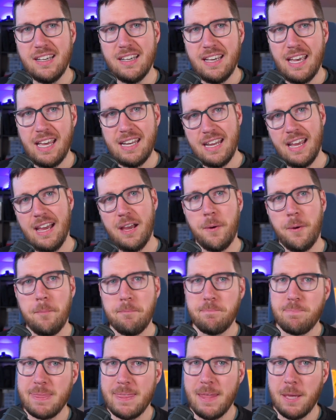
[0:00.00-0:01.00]
And now
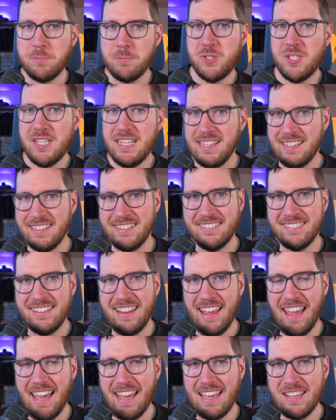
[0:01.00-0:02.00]
Obsidian
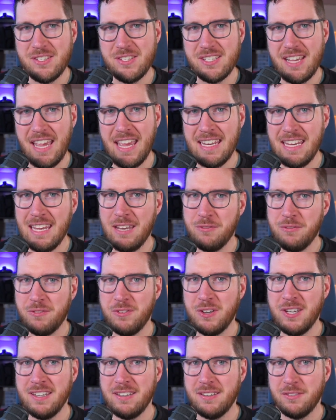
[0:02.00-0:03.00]
has an
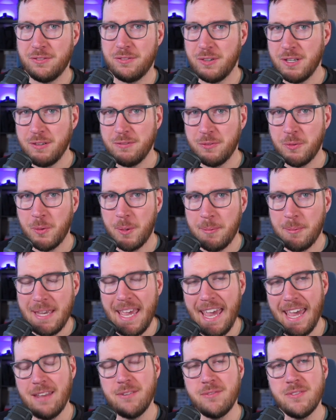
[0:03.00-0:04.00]
infinite Freeform
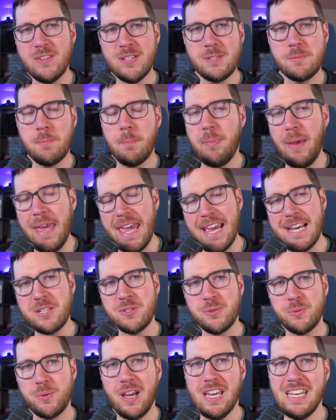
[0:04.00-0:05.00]
canvas baked
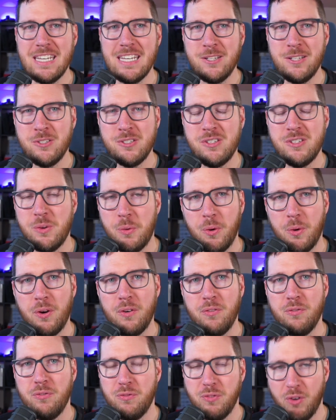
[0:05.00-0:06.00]
right into
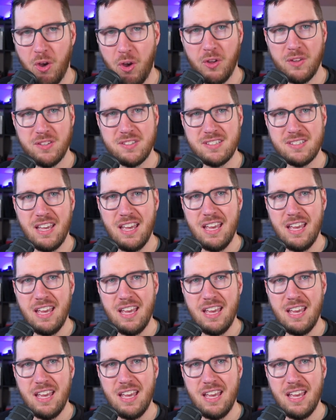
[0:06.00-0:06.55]
your vault.